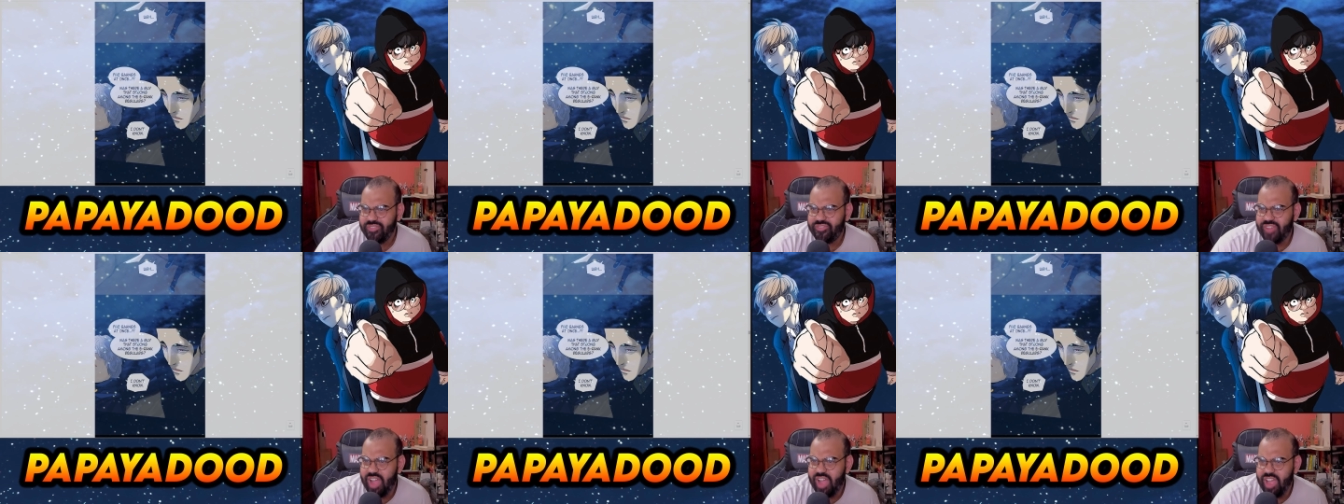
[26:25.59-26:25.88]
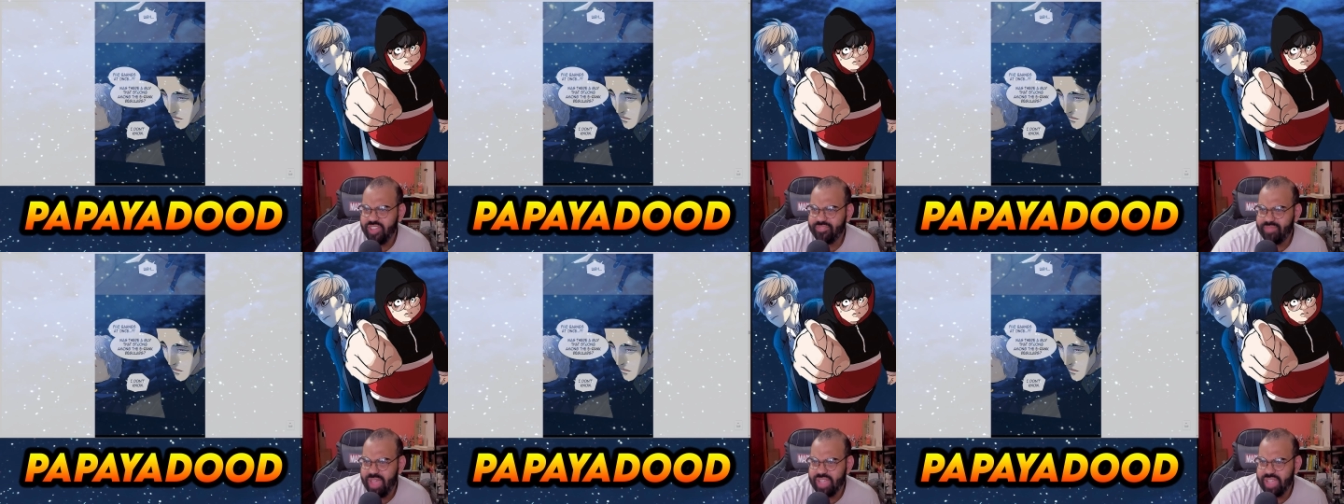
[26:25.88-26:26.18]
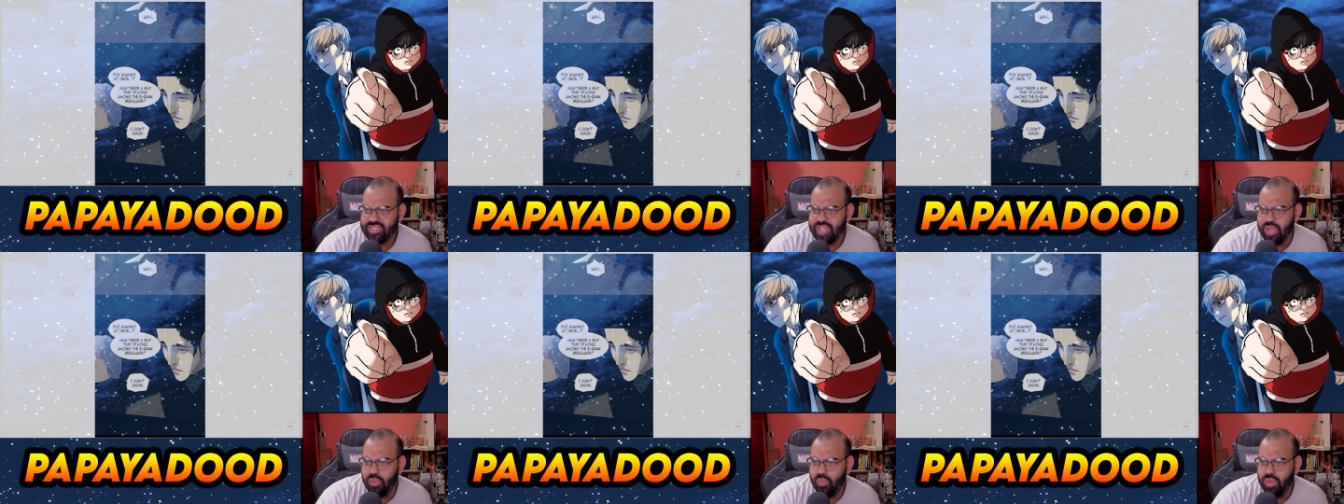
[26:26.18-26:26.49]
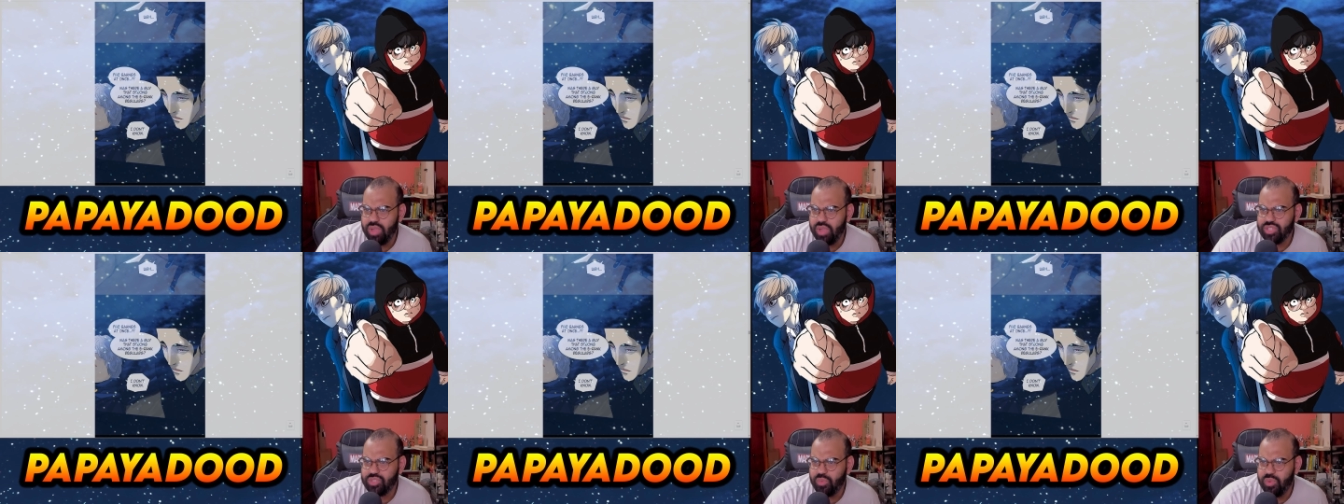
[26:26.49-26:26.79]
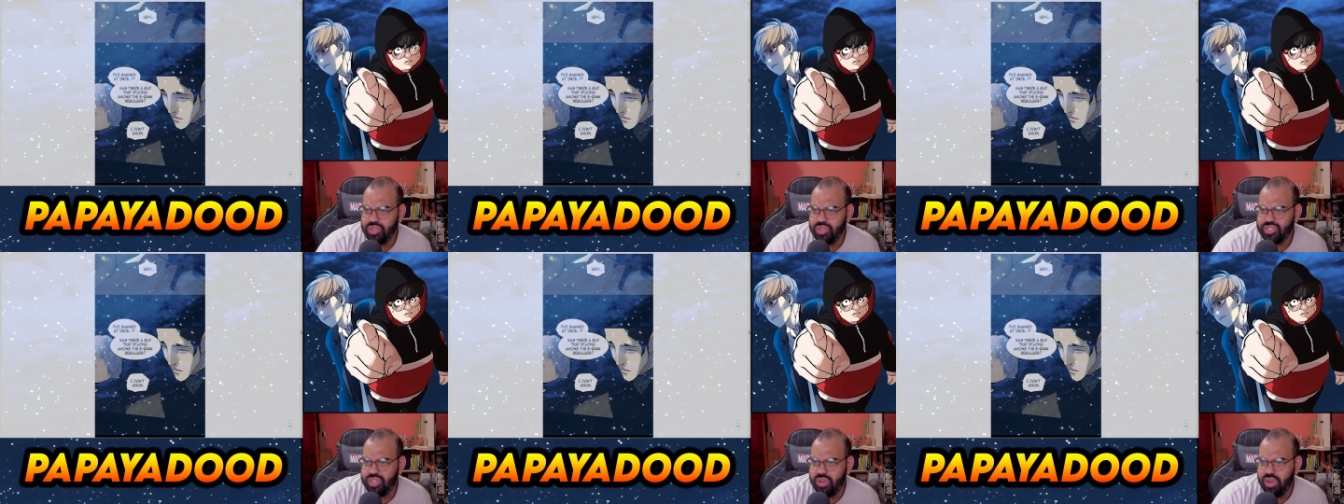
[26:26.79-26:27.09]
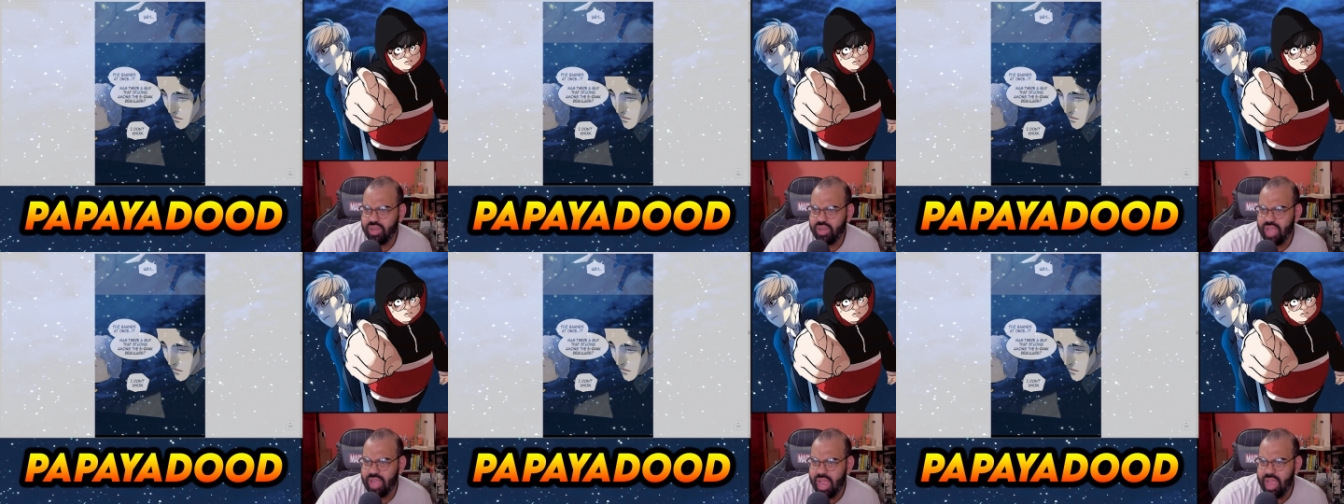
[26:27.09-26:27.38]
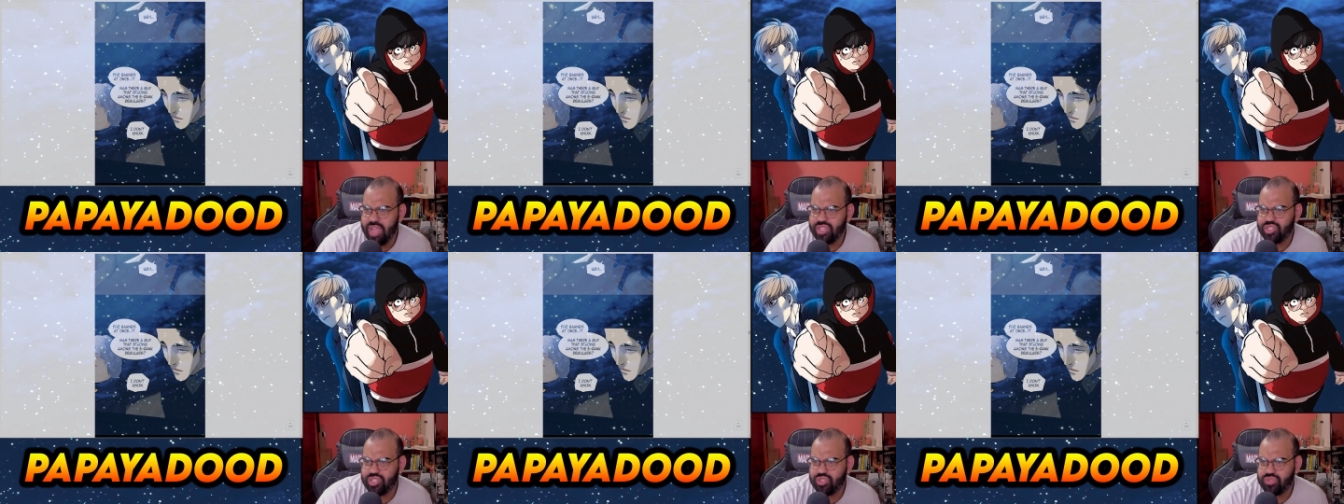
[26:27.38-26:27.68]
Five bangs at once. Was there a
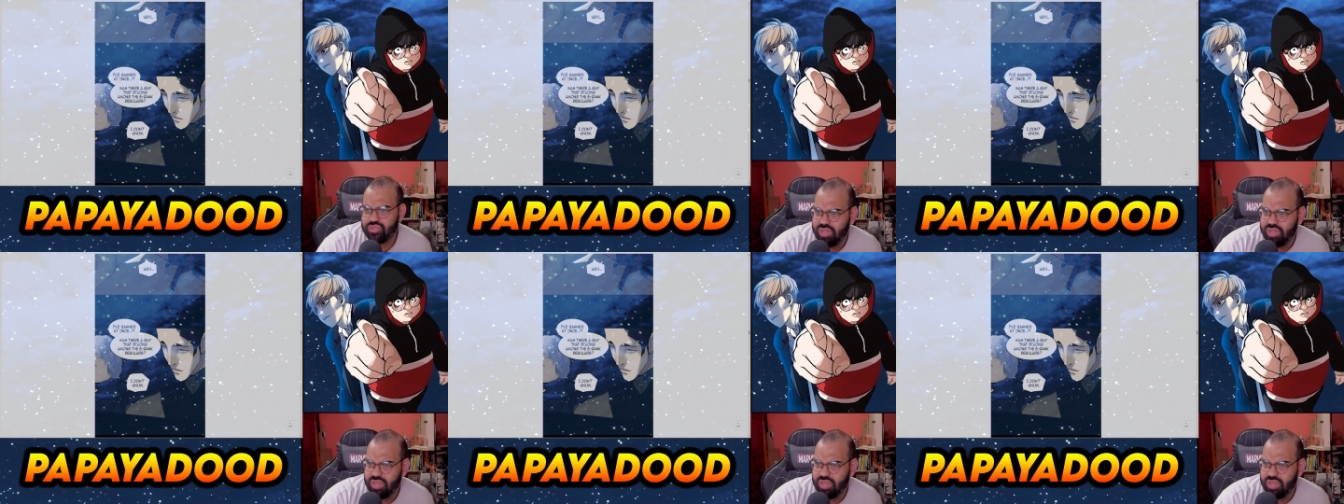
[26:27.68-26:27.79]
guy